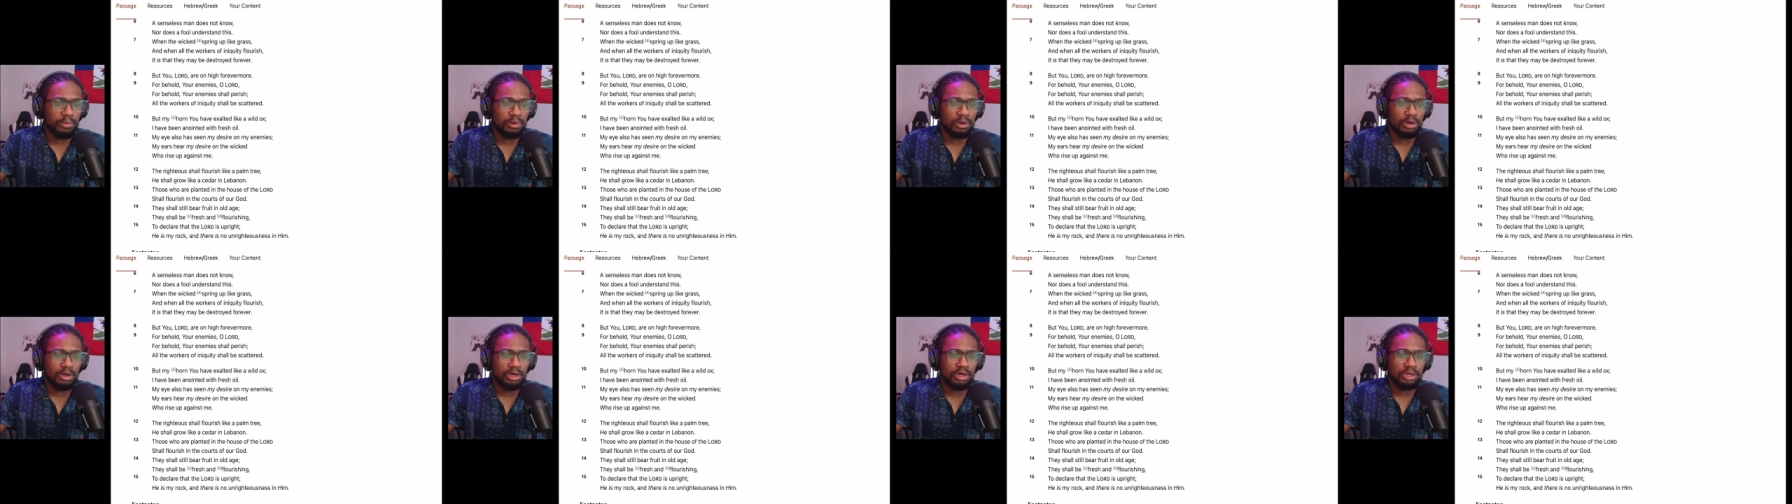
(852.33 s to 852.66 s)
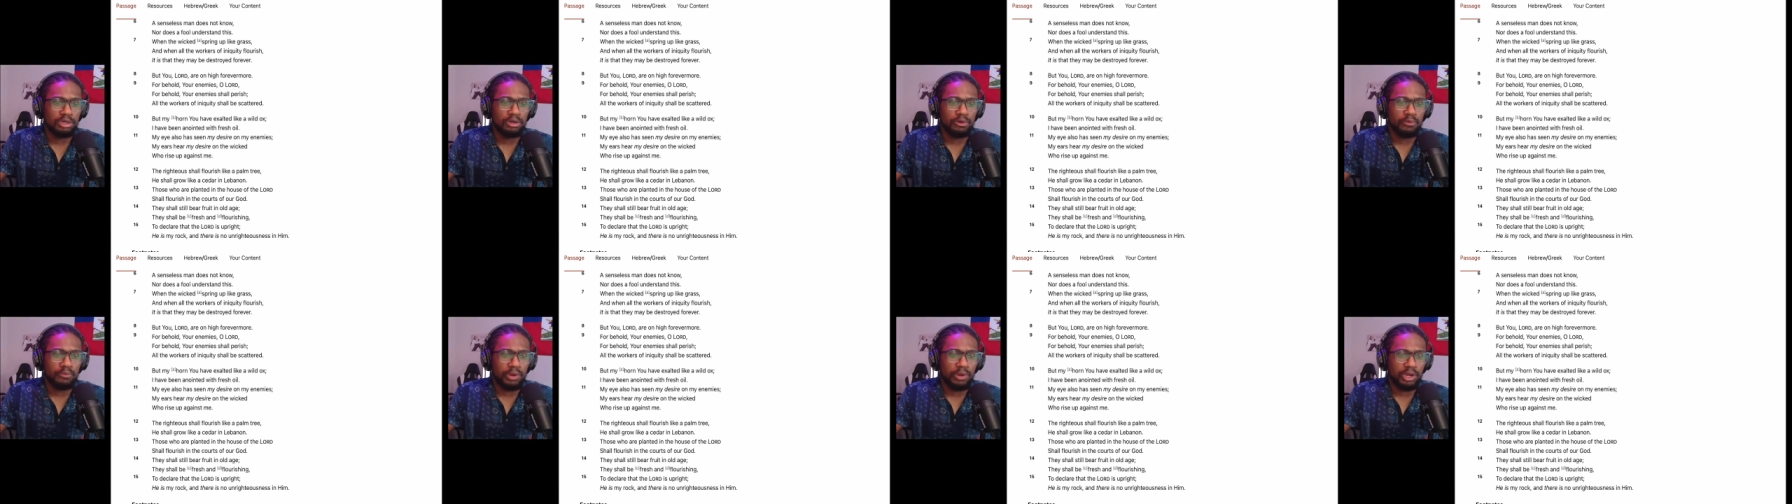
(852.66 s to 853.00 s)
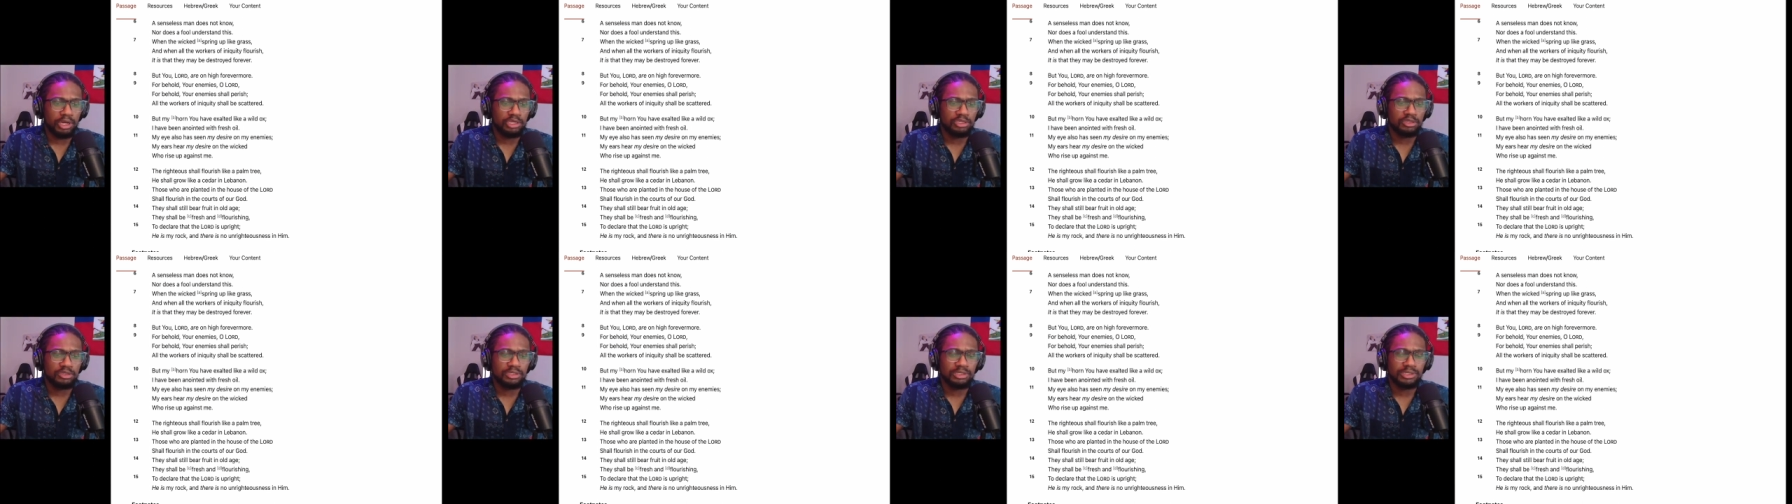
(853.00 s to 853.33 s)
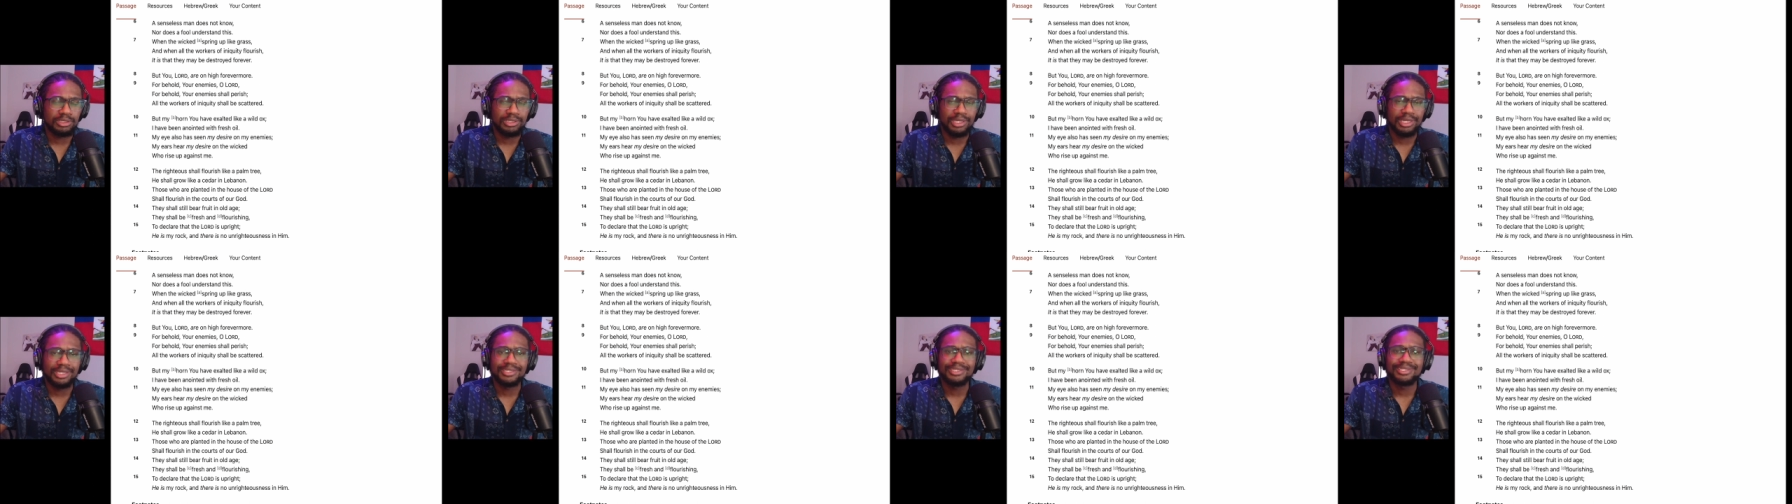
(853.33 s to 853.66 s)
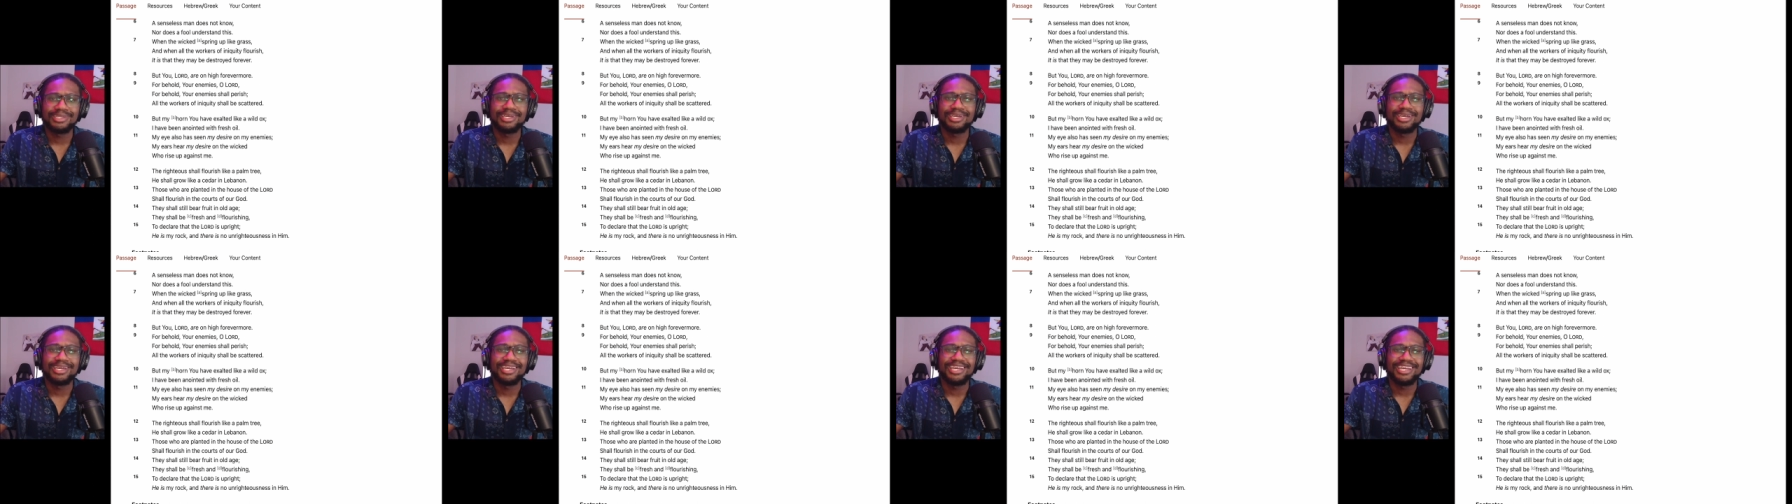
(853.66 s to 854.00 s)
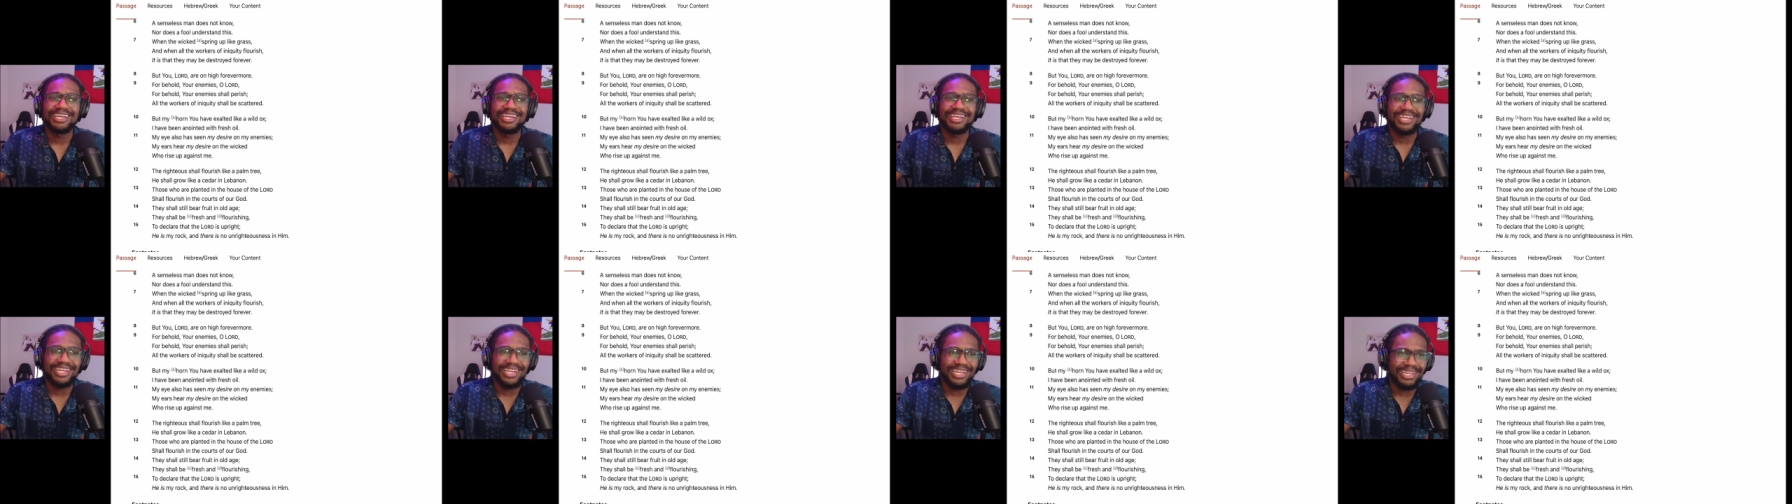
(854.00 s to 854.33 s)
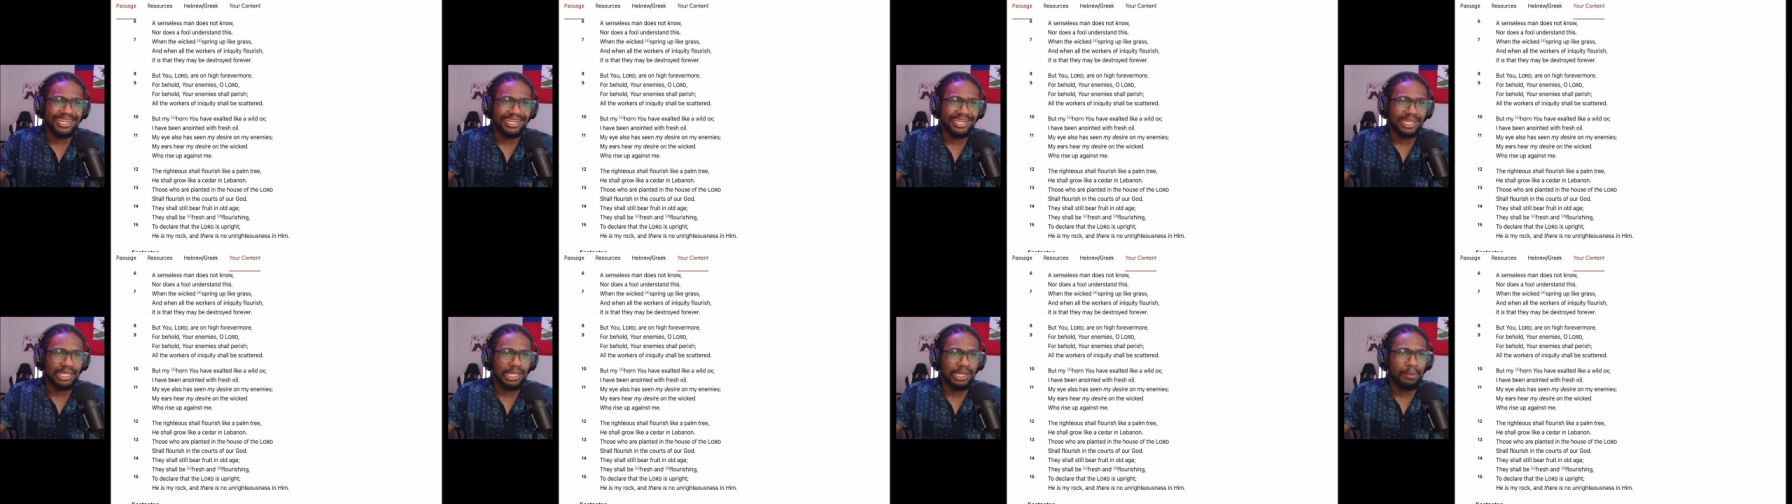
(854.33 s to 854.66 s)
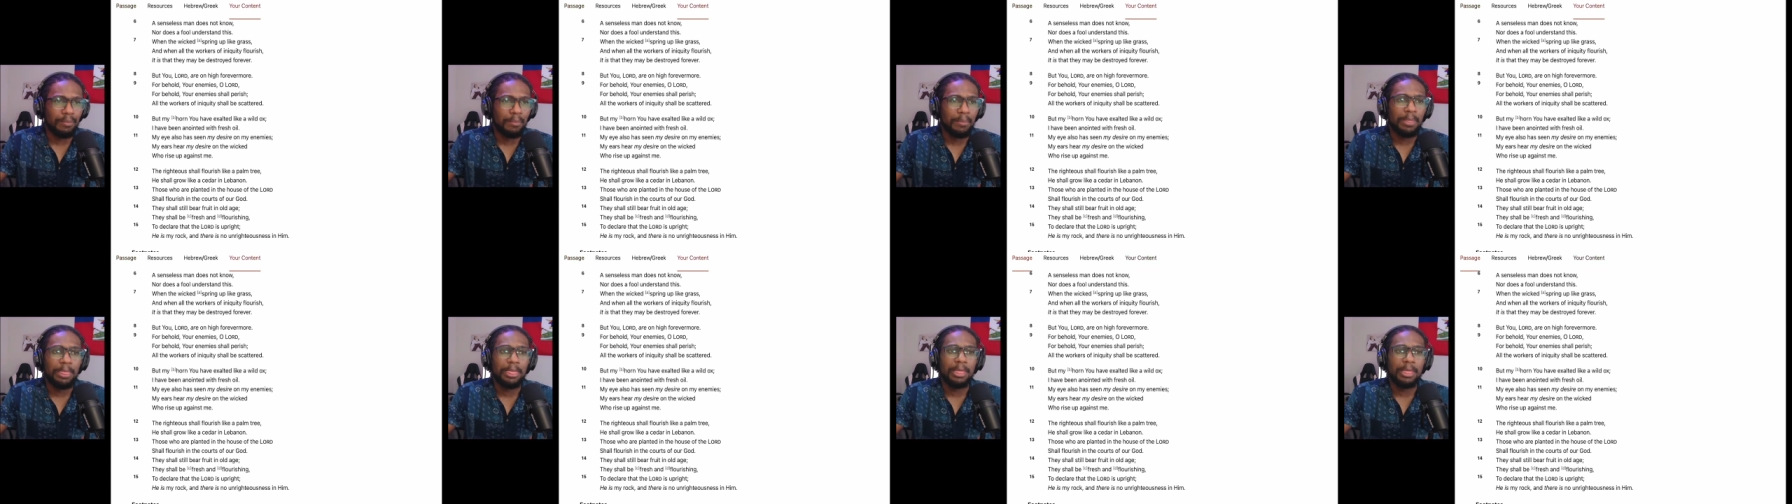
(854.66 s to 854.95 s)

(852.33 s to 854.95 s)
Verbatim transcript: unrighteousness in him.